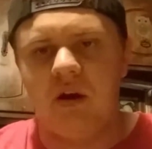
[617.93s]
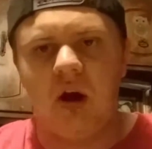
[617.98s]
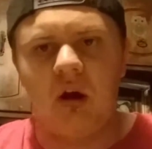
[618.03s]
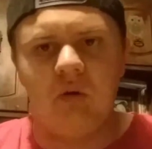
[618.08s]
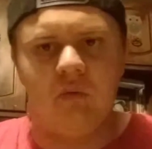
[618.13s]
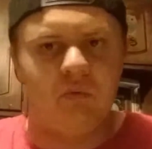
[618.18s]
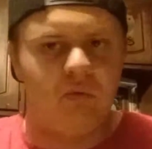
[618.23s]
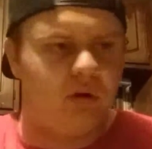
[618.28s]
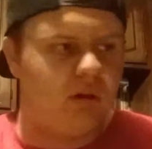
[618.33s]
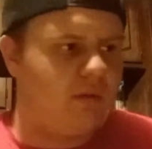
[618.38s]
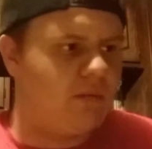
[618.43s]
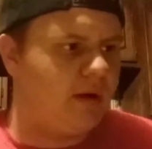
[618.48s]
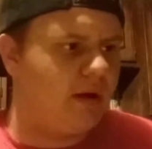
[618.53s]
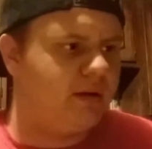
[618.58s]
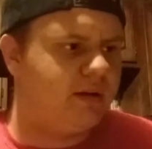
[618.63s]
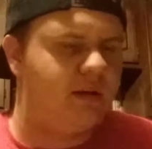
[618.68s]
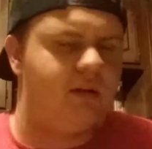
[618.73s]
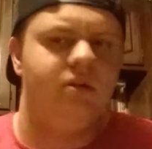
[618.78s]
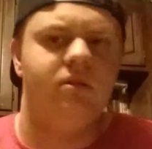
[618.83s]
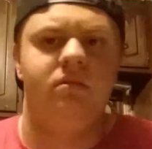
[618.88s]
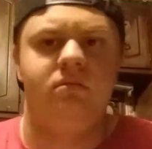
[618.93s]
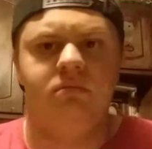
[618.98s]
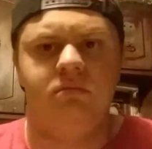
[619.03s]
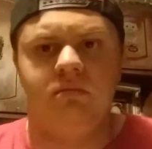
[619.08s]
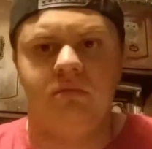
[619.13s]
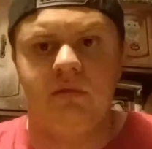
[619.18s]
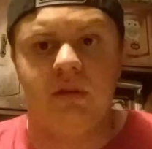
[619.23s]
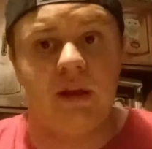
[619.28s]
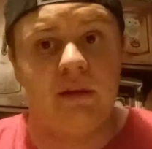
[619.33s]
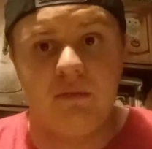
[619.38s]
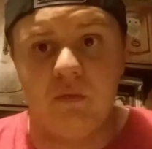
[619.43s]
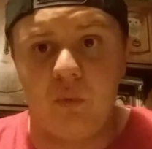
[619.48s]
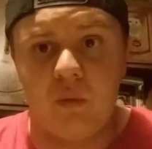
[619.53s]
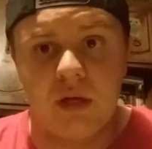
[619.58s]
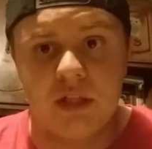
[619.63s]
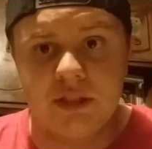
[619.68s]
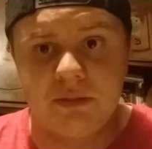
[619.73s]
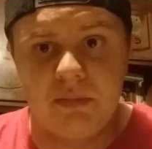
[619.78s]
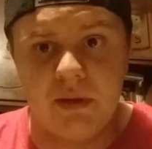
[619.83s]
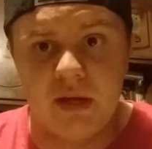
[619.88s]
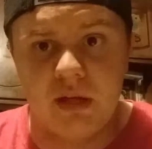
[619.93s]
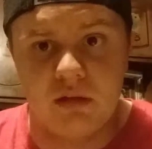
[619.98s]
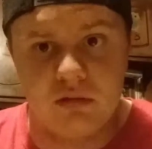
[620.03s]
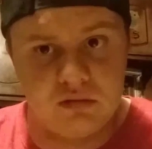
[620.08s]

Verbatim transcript: Rules around here, never waste bait.